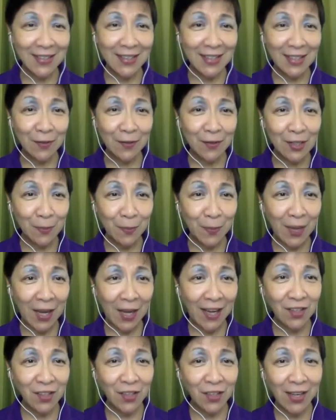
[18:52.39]
And if it's a
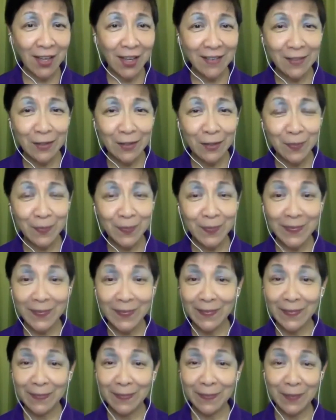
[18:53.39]
paid chat group,
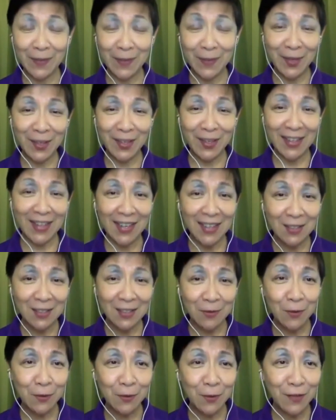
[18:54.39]
maybe you can ask
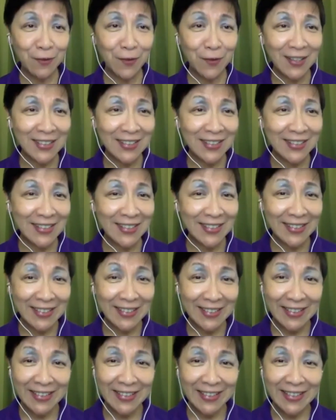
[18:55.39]
for a refund.
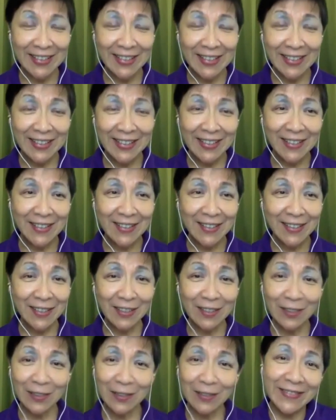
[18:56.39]

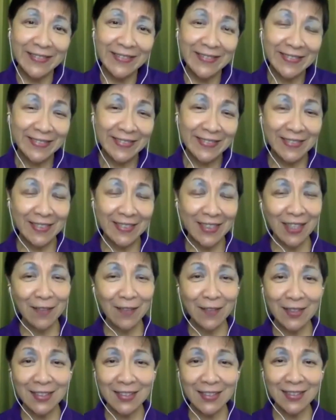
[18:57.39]
So if
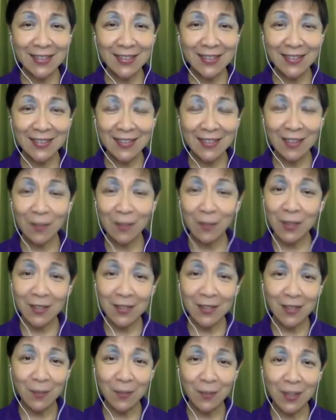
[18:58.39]
there's not
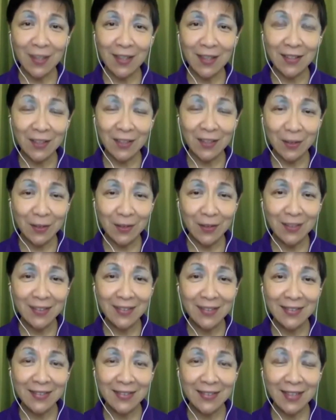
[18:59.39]
much that we can do,
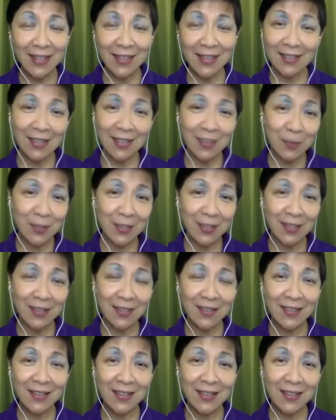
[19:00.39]
accept it.